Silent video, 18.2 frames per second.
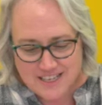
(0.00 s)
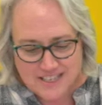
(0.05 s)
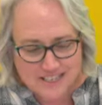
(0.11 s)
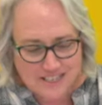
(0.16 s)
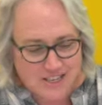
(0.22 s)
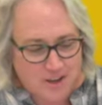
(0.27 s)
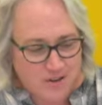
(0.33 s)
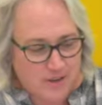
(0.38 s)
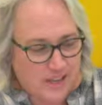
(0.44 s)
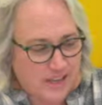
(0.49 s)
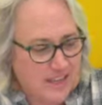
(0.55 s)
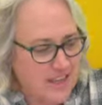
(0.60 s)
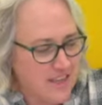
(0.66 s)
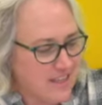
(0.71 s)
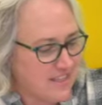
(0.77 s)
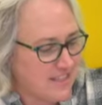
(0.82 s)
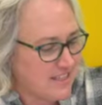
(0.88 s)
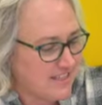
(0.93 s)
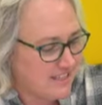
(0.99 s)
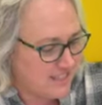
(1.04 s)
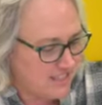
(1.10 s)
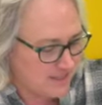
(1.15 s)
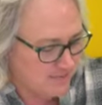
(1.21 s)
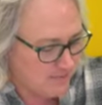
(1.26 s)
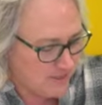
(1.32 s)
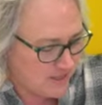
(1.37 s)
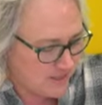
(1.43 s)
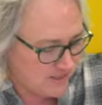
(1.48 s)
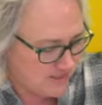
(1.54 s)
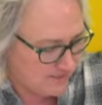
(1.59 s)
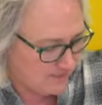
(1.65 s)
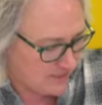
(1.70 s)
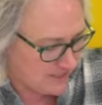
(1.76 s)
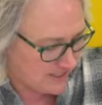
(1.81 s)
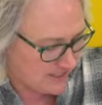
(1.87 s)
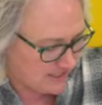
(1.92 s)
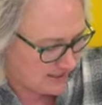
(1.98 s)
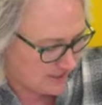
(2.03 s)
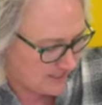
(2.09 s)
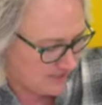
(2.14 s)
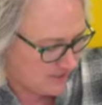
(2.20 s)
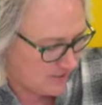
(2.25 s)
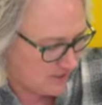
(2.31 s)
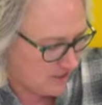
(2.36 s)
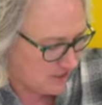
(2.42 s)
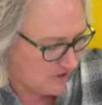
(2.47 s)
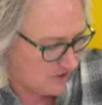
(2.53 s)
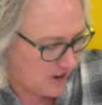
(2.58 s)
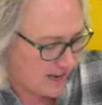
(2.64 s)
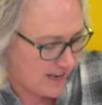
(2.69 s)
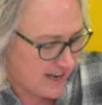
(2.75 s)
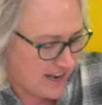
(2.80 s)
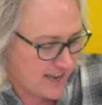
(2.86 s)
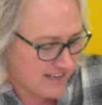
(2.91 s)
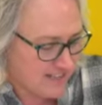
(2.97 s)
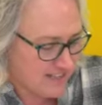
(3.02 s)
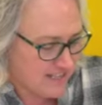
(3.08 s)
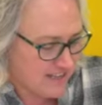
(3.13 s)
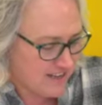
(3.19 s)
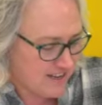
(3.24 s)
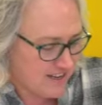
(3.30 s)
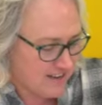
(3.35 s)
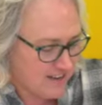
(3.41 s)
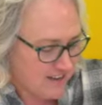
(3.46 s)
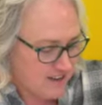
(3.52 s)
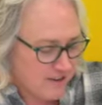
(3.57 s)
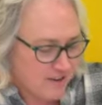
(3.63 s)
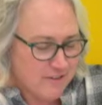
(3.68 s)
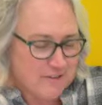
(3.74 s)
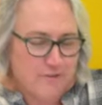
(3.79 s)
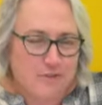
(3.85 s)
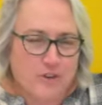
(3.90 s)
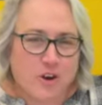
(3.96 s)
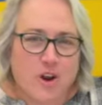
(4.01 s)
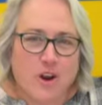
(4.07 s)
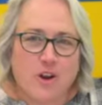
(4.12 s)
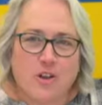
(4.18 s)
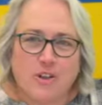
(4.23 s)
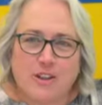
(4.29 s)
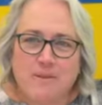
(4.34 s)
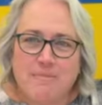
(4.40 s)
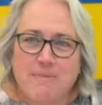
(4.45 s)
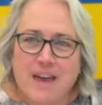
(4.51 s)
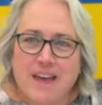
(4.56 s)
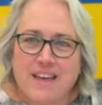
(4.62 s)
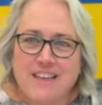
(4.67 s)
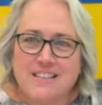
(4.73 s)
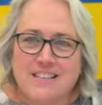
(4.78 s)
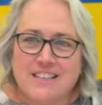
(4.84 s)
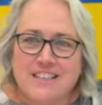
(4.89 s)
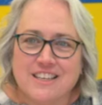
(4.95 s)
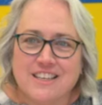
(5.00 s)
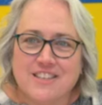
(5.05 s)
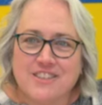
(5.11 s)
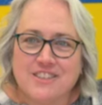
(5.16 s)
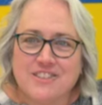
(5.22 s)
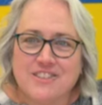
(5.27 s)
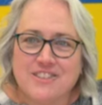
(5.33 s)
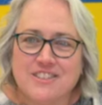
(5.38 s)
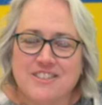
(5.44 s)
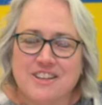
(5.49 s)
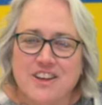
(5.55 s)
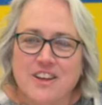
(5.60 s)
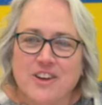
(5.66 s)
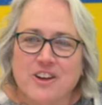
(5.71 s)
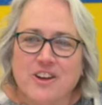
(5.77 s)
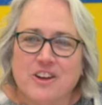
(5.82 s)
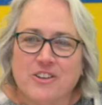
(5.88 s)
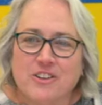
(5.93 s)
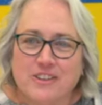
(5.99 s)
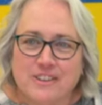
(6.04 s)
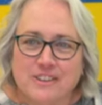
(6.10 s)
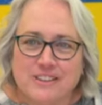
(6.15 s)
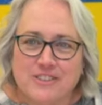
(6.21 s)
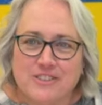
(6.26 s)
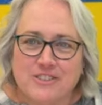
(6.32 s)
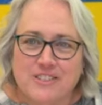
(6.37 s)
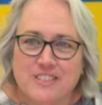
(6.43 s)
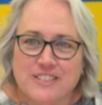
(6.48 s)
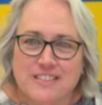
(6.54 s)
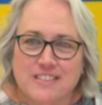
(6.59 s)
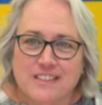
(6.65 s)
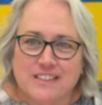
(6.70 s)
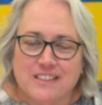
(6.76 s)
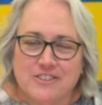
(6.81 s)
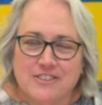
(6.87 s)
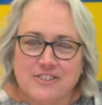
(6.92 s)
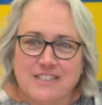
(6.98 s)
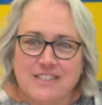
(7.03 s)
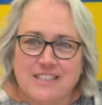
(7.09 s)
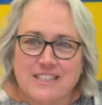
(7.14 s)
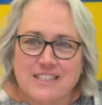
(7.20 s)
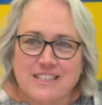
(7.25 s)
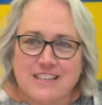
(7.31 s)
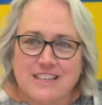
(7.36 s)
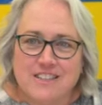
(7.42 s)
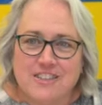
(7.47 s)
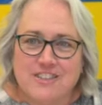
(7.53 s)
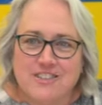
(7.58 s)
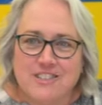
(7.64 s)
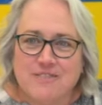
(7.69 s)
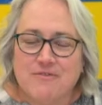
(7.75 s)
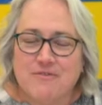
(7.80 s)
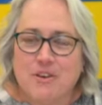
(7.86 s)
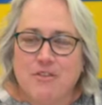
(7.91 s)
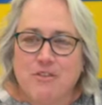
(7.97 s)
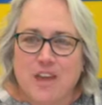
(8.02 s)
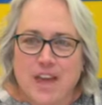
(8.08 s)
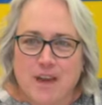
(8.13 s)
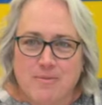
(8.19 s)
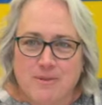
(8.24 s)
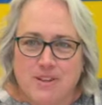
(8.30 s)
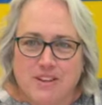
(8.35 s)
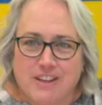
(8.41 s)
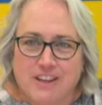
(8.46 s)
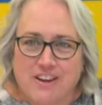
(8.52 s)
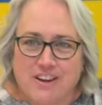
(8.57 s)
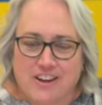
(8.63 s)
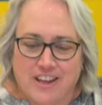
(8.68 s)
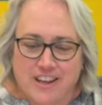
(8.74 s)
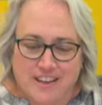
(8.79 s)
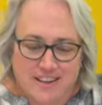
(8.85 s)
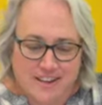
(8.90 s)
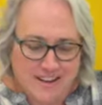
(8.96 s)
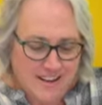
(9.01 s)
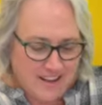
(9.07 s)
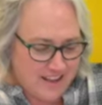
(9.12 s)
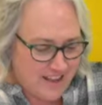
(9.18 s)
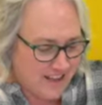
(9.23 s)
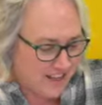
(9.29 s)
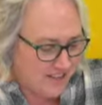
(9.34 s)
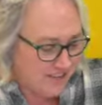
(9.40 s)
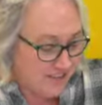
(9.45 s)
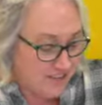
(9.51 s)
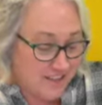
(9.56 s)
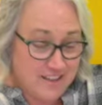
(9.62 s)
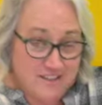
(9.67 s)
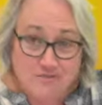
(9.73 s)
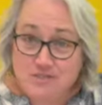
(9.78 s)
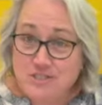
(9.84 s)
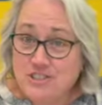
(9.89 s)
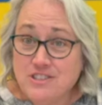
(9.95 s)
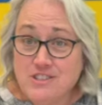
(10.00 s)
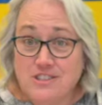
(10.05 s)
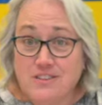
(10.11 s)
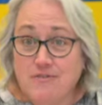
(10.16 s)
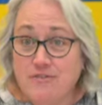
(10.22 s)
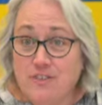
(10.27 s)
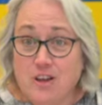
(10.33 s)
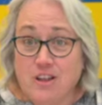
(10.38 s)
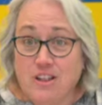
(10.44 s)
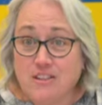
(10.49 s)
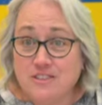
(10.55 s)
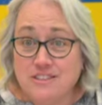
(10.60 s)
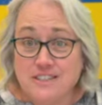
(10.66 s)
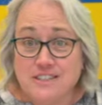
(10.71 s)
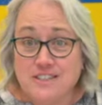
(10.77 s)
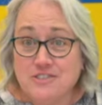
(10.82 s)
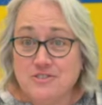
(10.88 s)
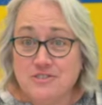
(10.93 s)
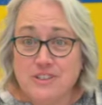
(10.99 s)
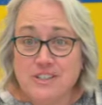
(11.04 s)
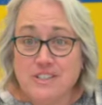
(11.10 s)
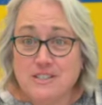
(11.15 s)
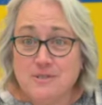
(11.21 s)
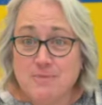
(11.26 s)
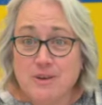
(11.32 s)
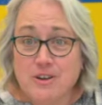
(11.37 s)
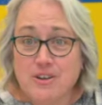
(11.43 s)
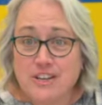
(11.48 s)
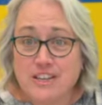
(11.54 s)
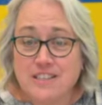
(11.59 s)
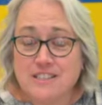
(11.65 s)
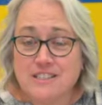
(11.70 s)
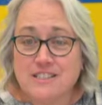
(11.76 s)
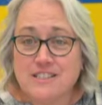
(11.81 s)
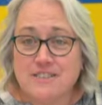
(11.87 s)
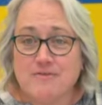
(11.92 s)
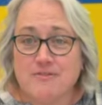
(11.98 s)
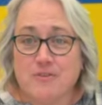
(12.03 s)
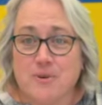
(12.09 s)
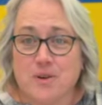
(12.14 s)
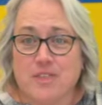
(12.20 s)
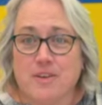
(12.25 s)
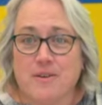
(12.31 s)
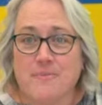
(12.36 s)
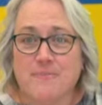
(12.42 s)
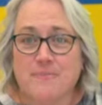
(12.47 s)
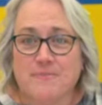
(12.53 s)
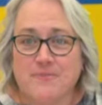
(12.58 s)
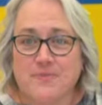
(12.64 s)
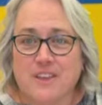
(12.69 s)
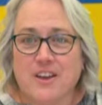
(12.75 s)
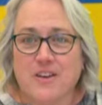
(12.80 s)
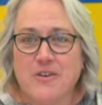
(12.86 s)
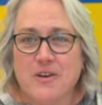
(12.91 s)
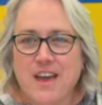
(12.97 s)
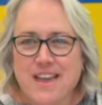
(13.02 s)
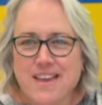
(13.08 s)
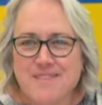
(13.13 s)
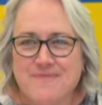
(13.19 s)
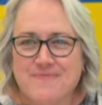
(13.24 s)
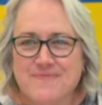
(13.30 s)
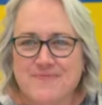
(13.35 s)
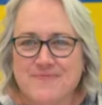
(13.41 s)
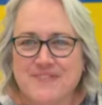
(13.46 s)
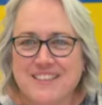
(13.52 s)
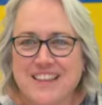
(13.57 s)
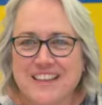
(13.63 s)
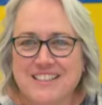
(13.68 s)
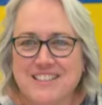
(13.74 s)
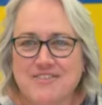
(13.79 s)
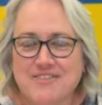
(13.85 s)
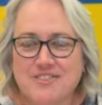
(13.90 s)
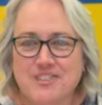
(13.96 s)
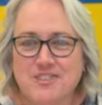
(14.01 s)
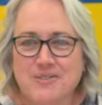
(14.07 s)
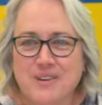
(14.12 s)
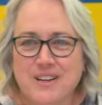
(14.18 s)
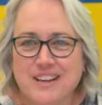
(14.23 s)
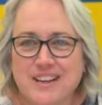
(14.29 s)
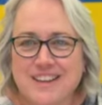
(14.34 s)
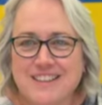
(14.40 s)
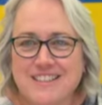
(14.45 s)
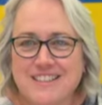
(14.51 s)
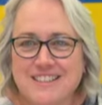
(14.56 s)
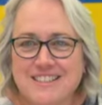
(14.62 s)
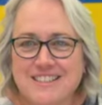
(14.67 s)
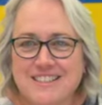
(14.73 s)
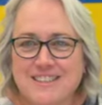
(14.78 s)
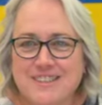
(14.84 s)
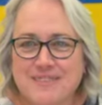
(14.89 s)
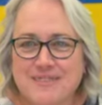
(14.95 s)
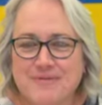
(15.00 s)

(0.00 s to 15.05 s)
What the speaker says: So again, this is Miss Elizabeth's great idea for early math skills, early literacy skills and vocabulary, and then just a fall sensory experience for them. Okay, thanks for joining us.